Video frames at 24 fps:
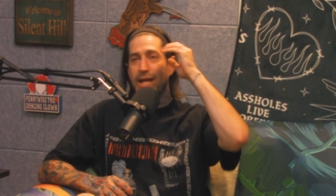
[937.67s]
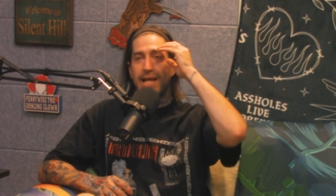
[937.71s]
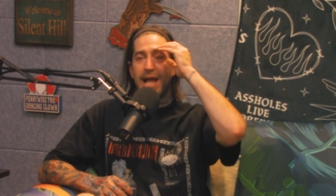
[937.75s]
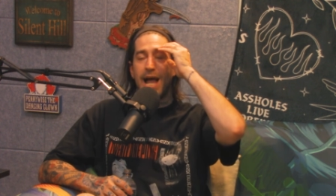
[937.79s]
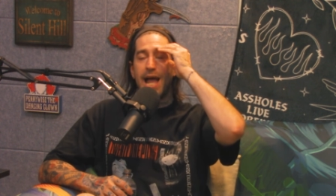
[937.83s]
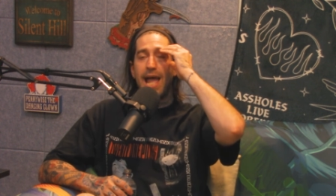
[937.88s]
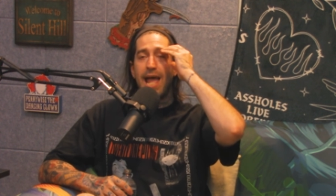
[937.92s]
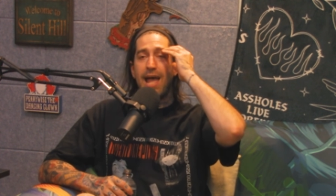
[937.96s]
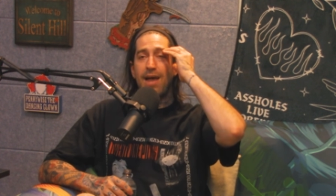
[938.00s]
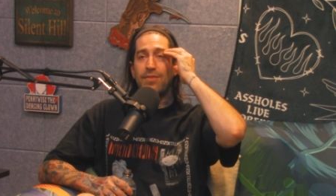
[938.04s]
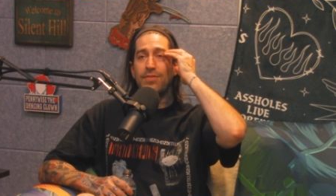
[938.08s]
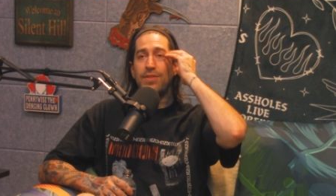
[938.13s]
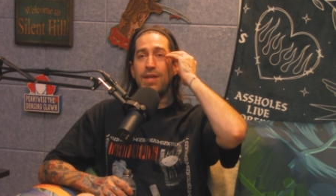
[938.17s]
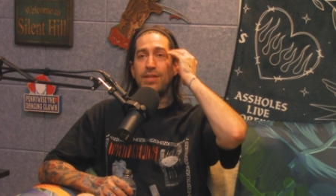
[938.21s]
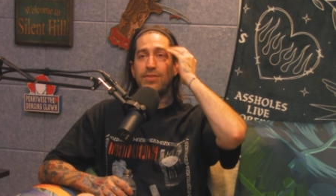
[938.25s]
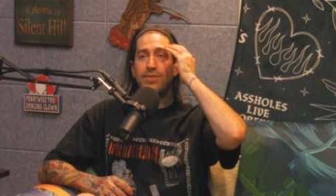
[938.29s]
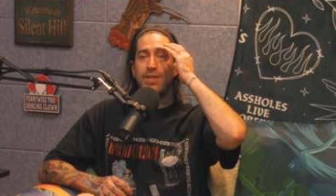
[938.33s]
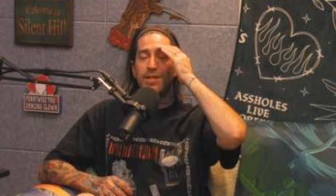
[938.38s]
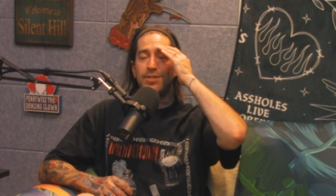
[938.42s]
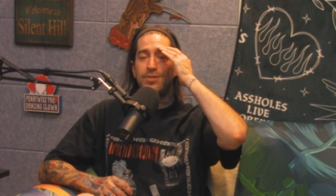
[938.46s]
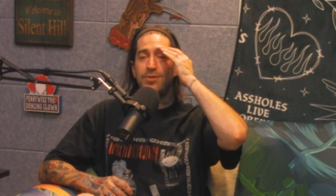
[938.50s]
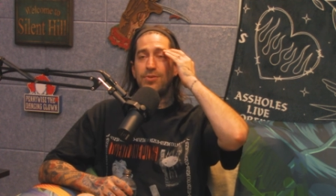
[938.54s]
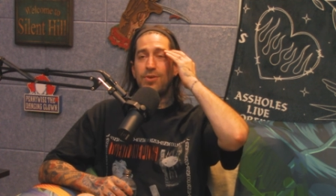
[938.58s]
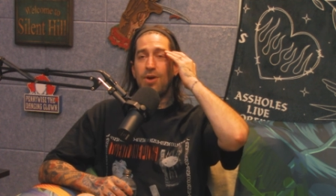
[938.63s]
Like I had, they,
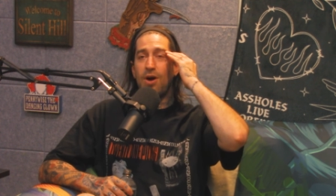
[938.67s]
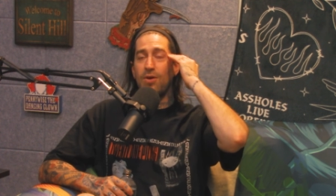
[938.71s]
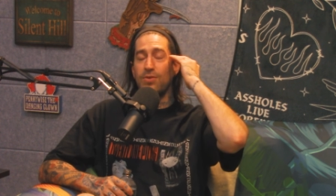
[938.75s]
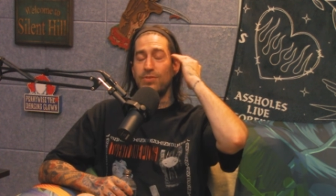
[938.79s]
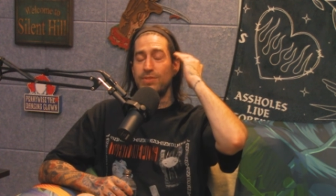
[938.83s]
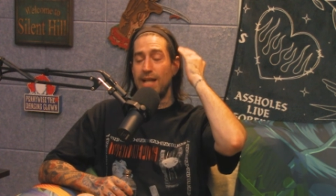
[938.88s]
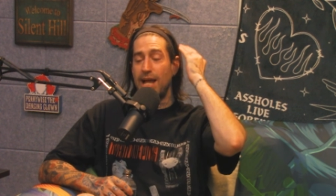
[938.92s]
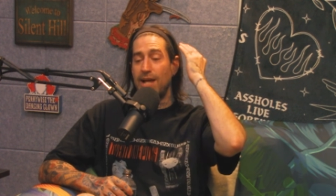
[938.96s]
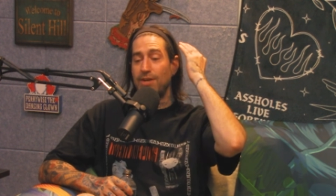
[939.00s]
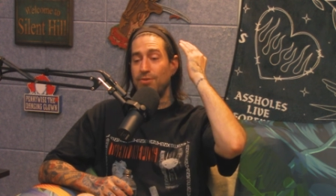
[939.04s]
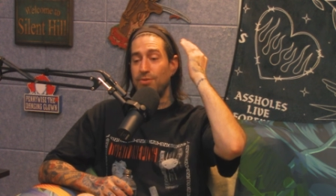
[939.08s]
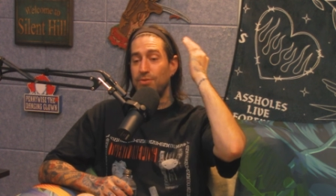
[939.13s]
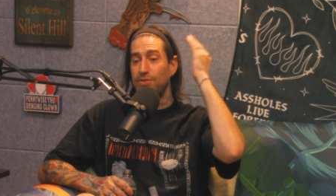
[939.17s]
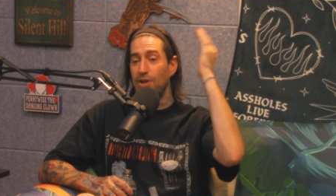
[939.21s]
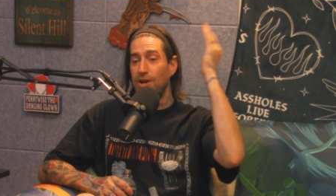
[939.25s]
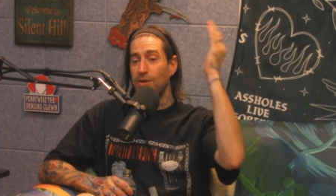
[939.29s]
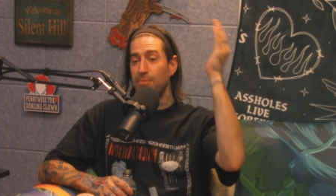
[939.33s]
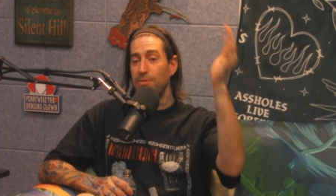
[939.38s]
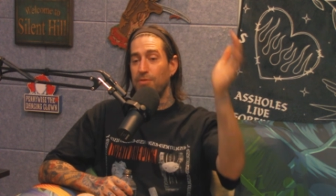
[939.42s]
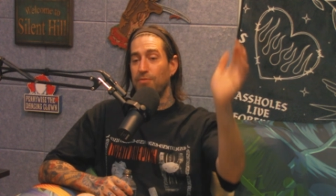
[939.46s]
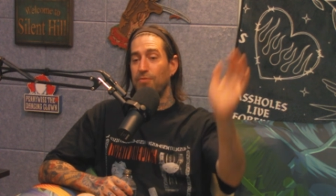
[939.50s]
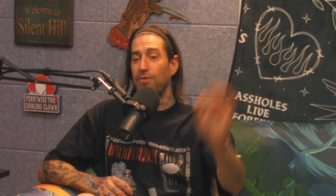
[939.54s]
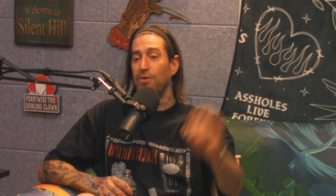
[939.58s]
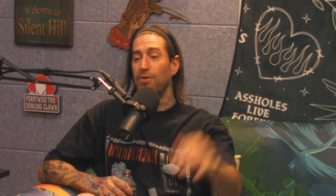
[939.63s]
they do call it tattoo
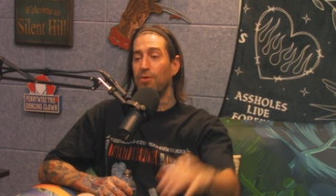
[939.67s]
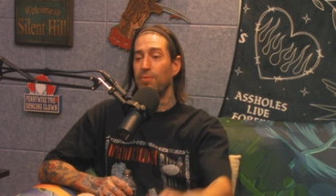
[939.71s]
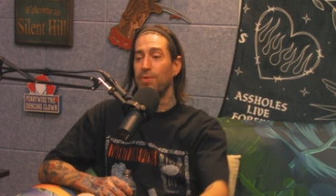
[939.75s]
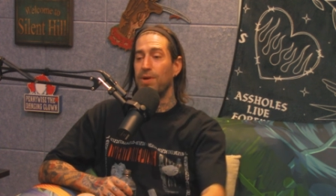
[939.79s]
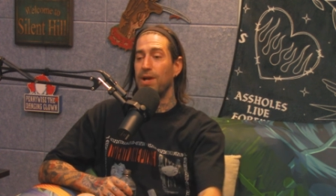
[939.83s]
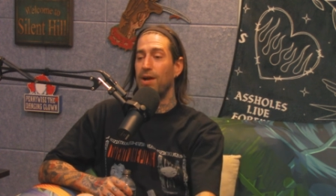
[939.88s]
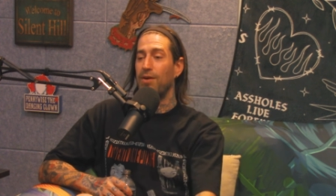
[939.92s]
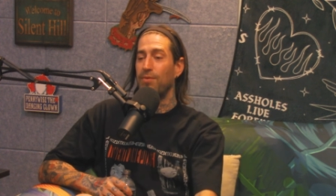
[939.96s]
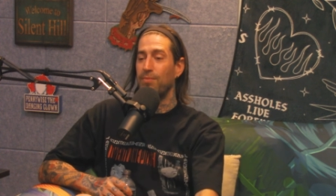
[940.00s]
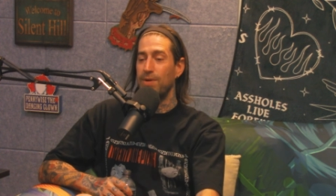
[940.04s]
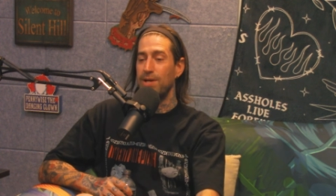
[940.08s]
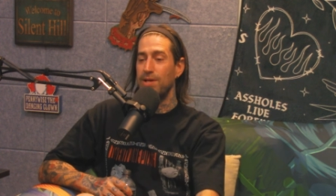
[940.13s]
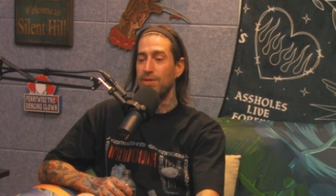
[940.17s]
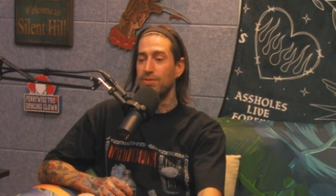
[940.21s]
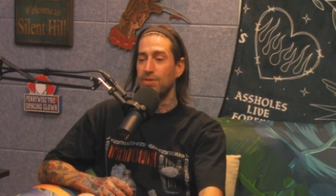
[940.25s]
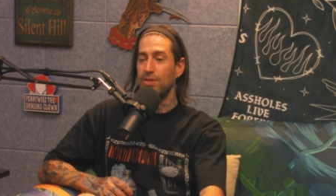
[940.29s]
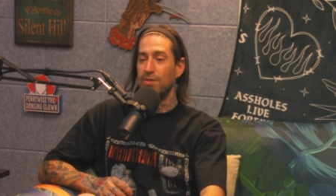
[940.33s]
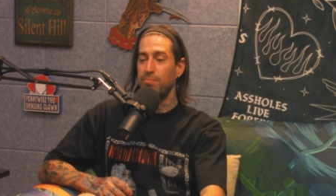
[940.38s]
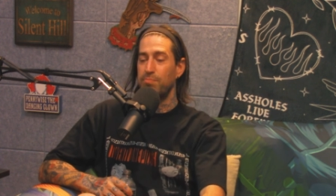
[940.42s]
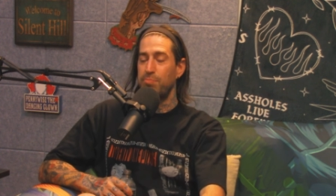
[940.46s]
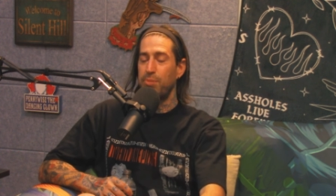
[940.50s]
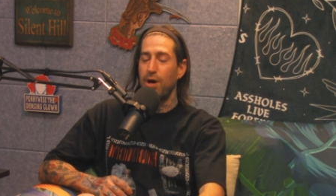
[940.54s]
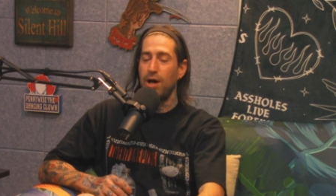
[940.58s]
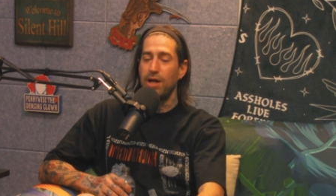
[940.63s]
therapy for a, re- a,
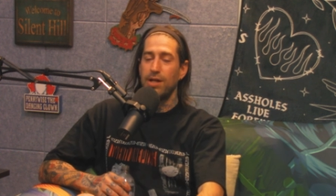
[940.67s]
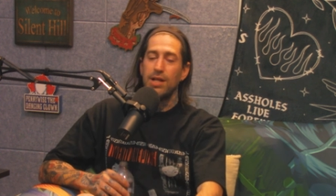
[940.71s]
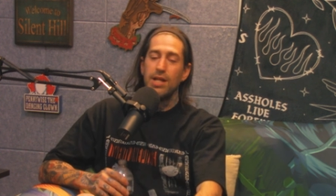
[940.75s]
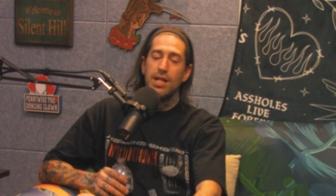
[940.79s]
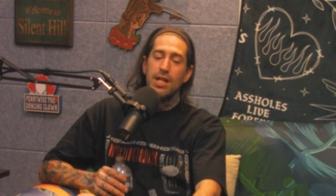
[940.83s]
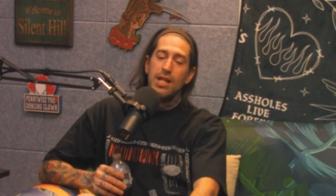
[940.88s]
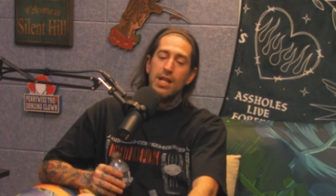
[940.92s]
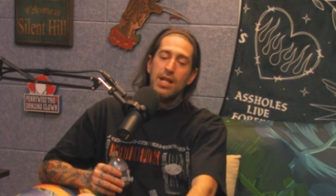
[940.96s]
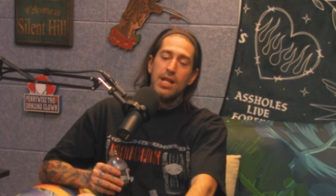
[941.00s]
reason, but